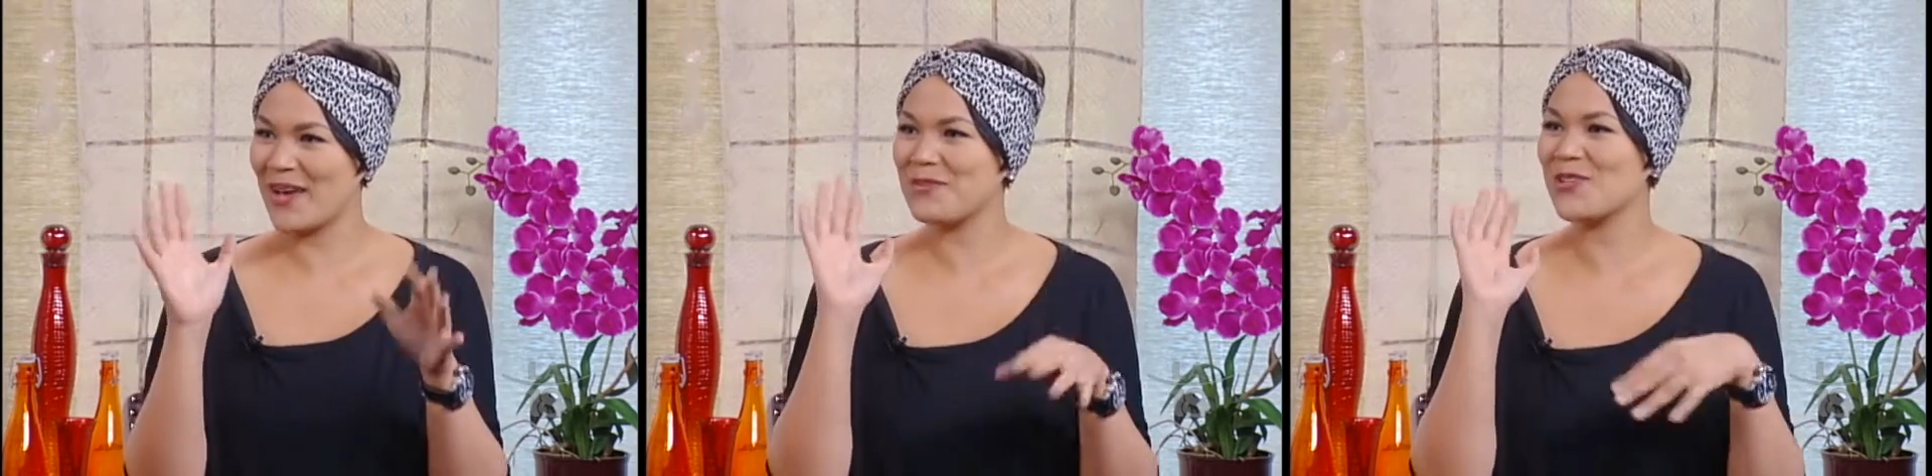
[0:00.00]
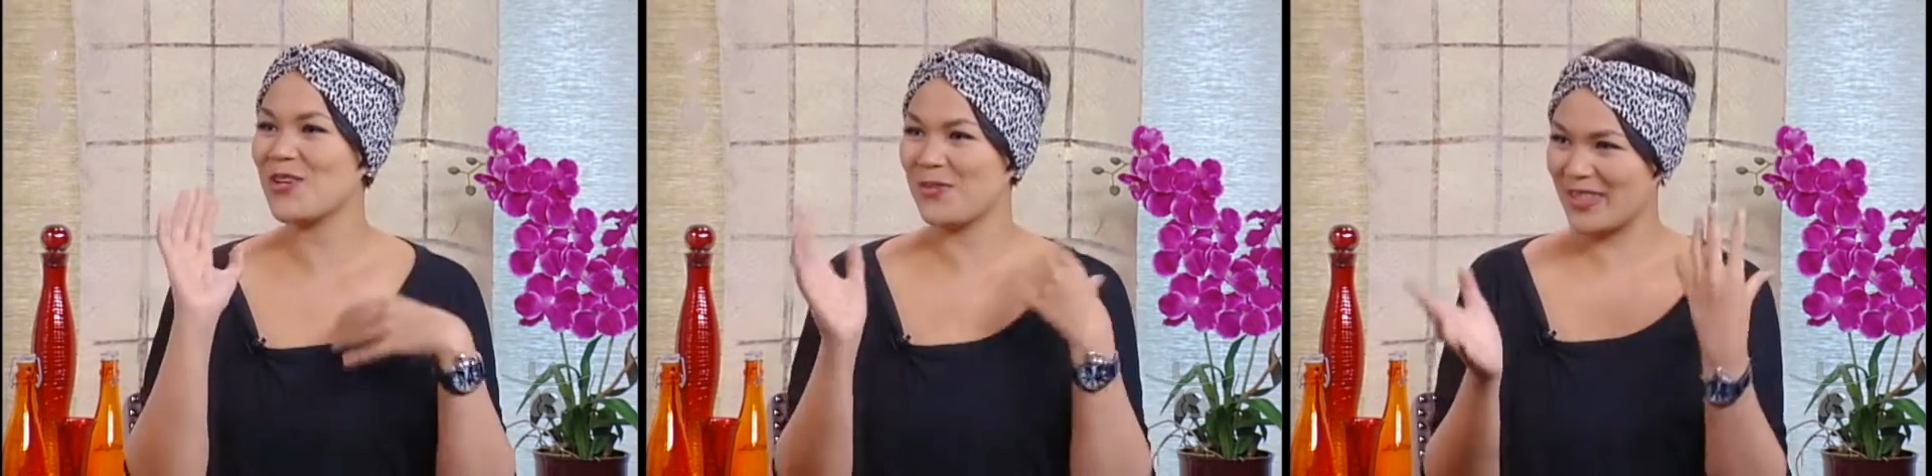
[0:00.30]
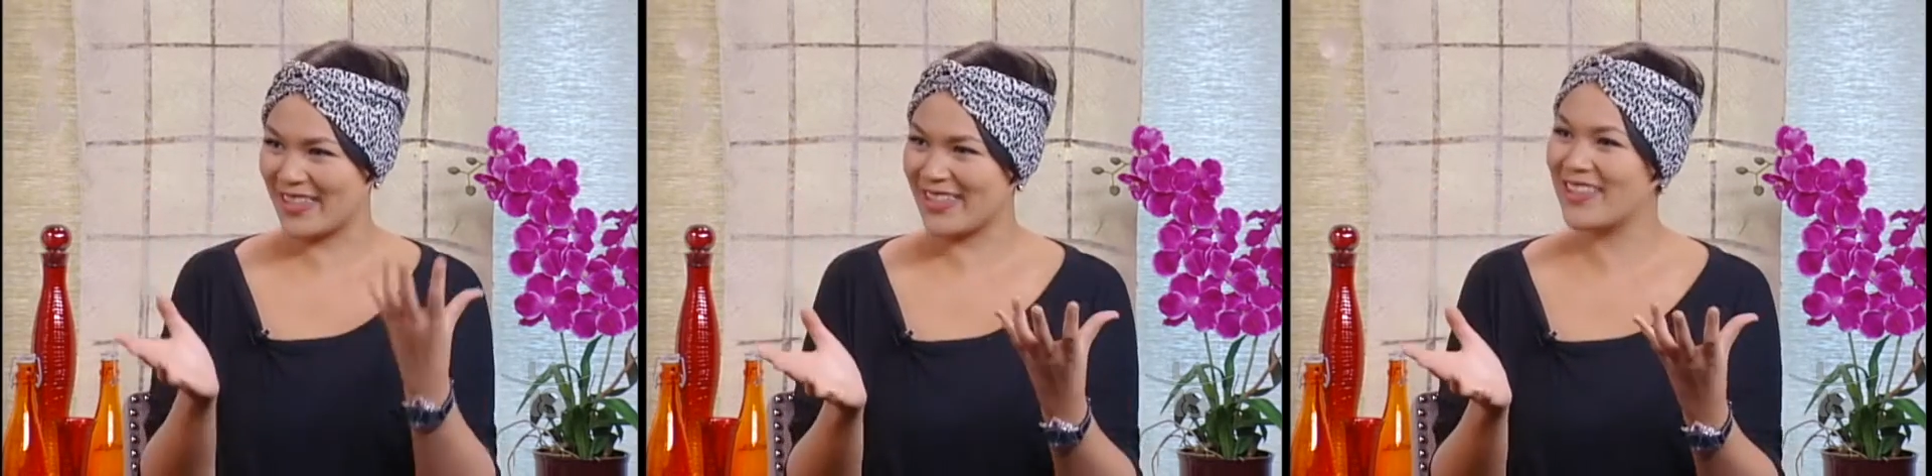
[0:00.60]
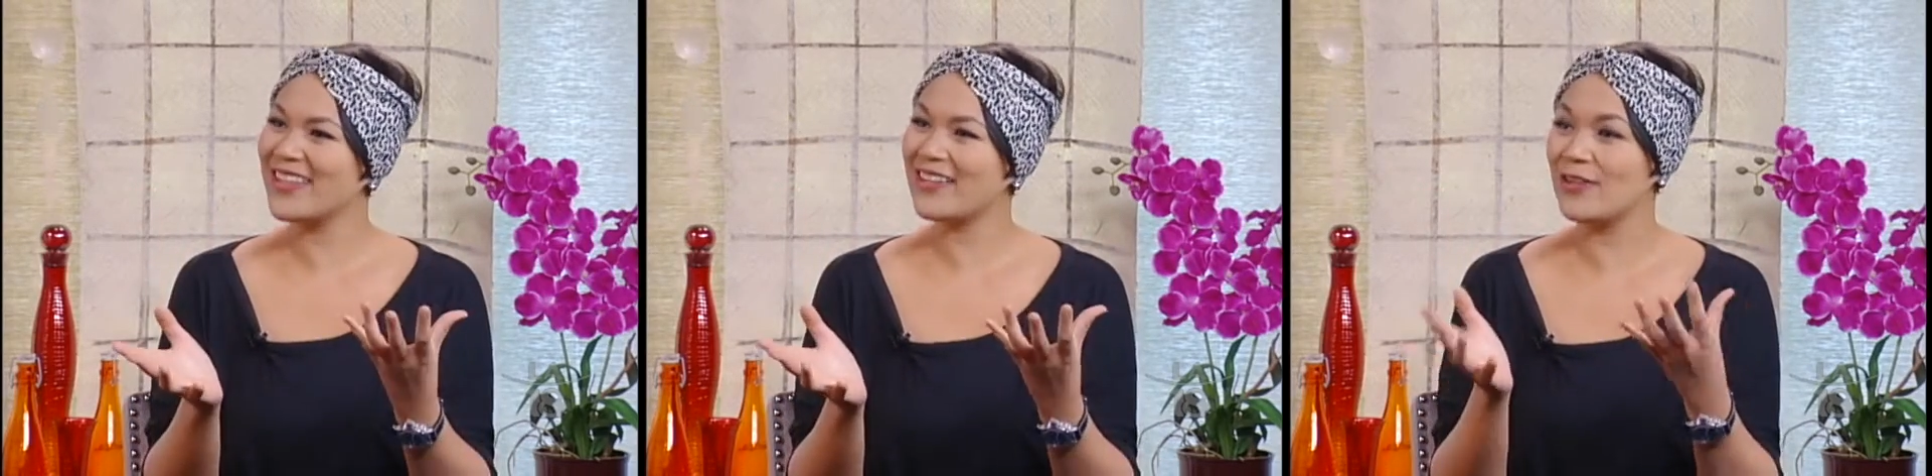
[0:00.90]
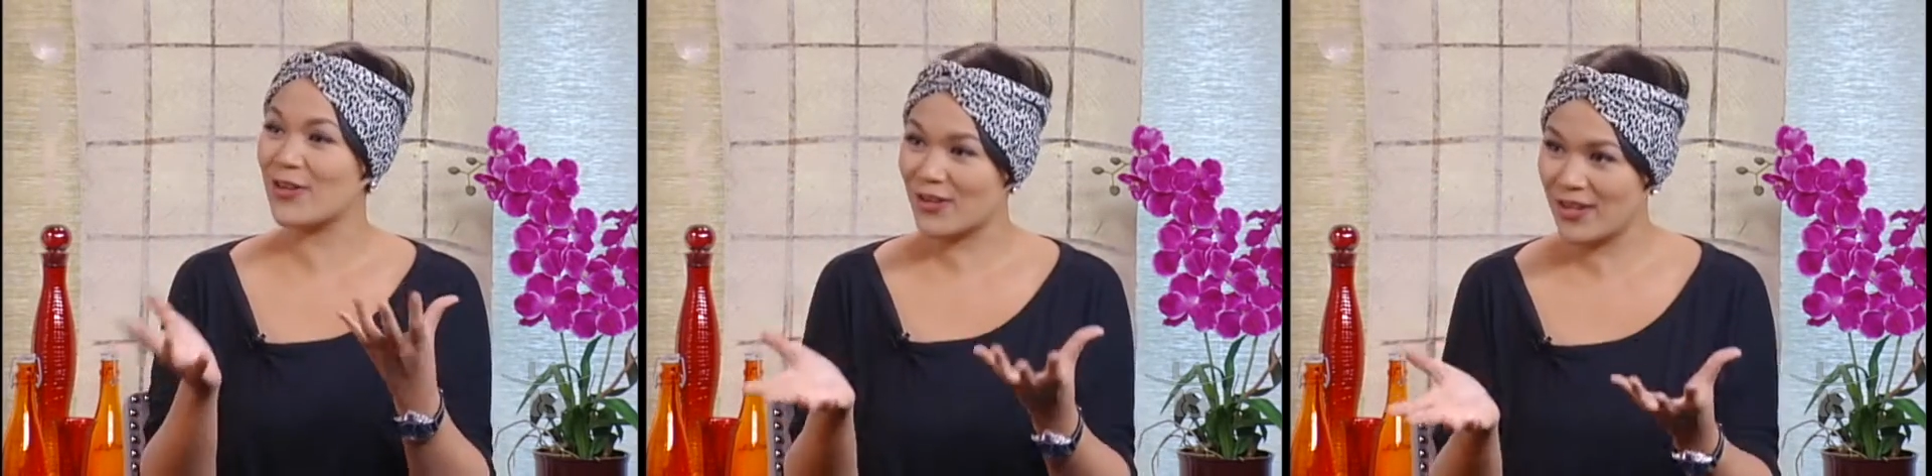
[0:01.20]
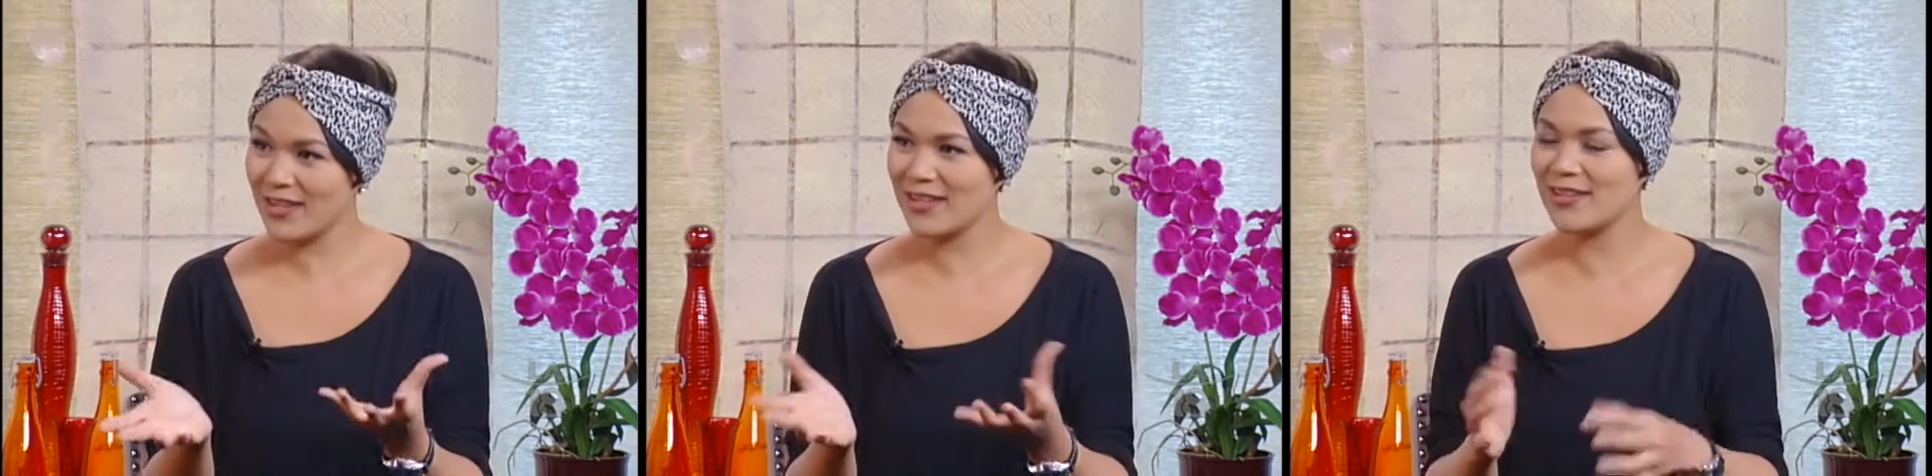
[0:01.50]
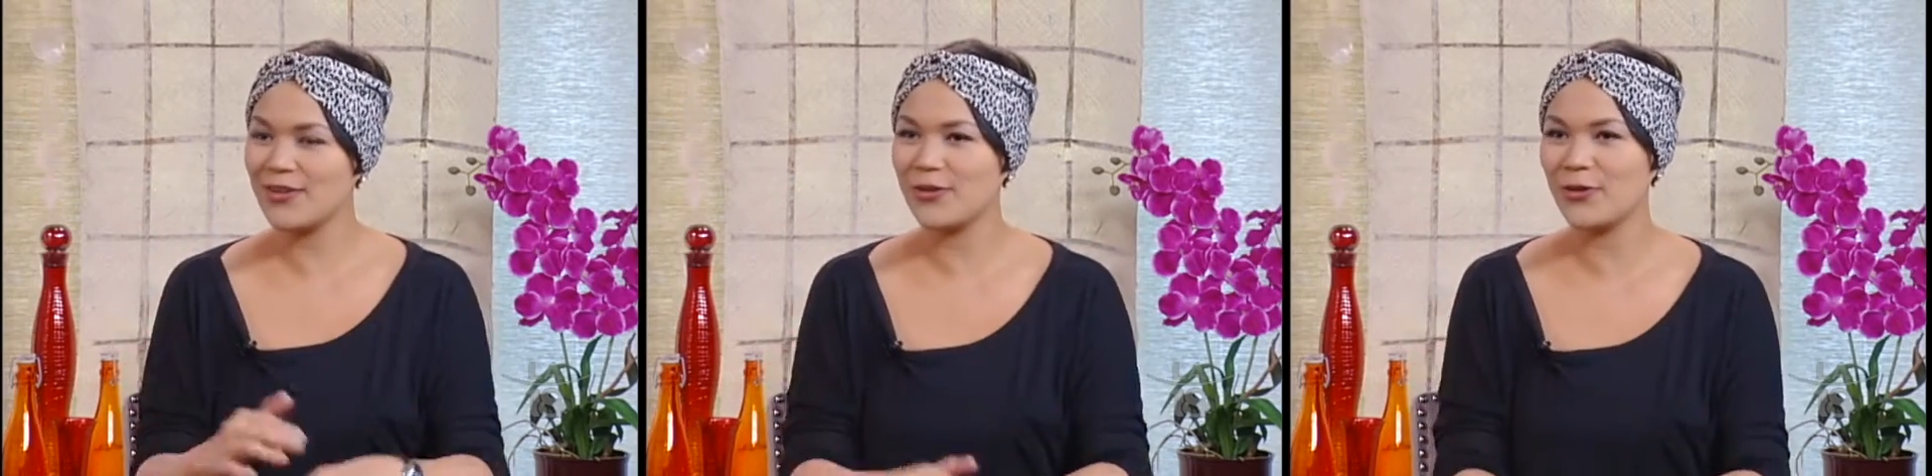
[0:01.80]
I'm sure it would look good in
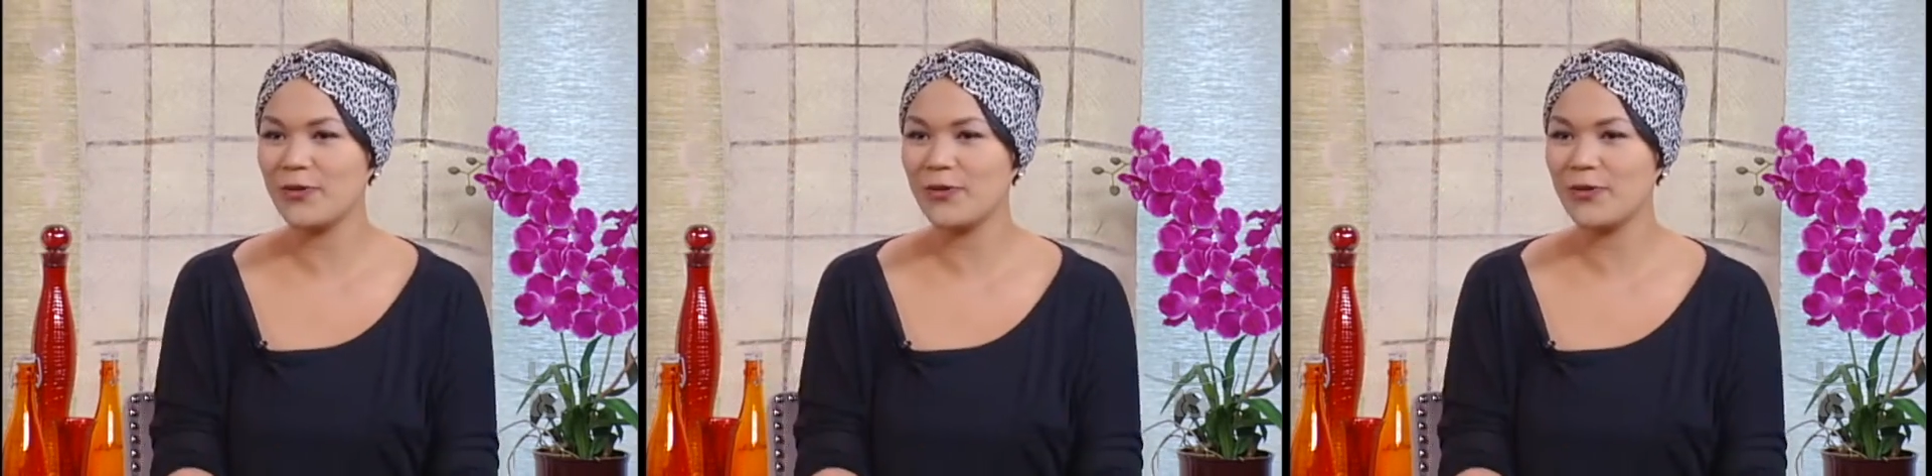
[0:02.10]
you.